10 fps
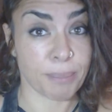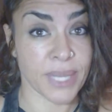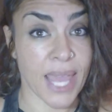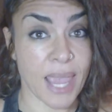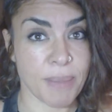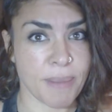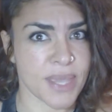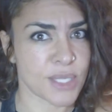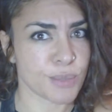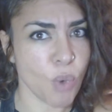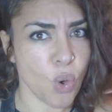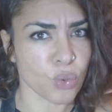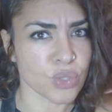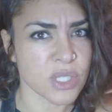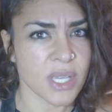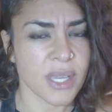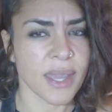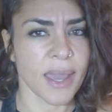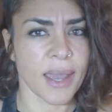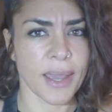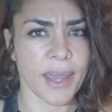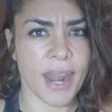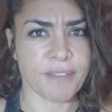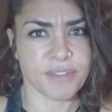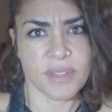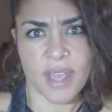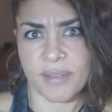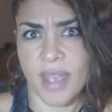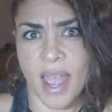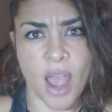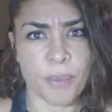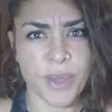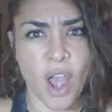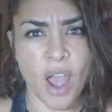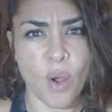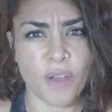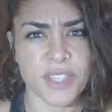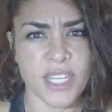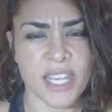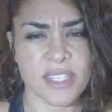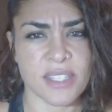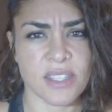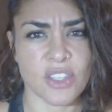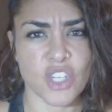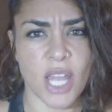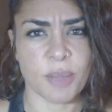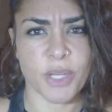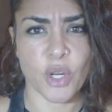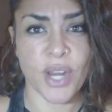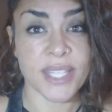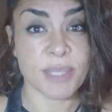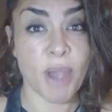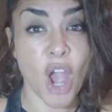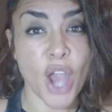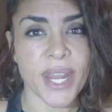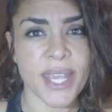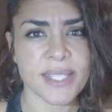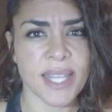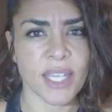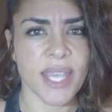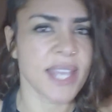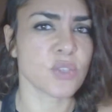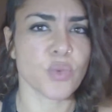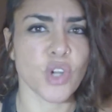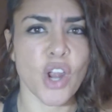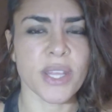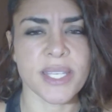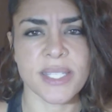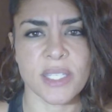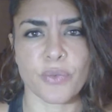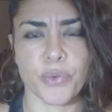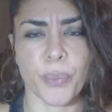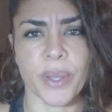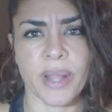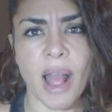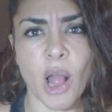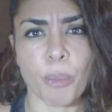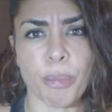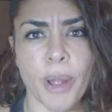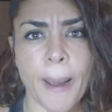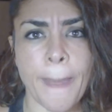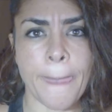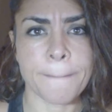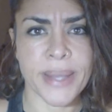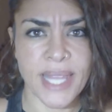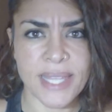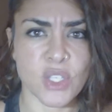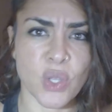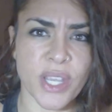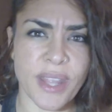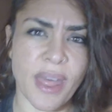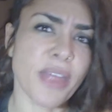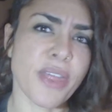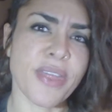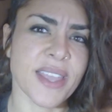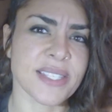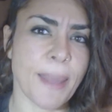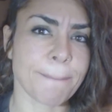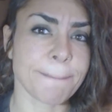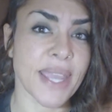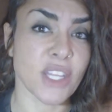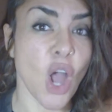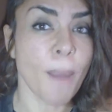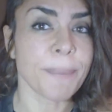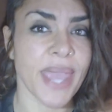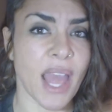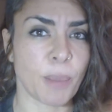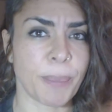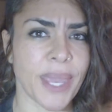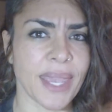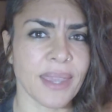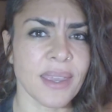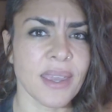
at play. Maybe it's mold. How often has the child been on antibiotics? Like, yes, regardless, silver will help, but let's look at the other things that might not be helping,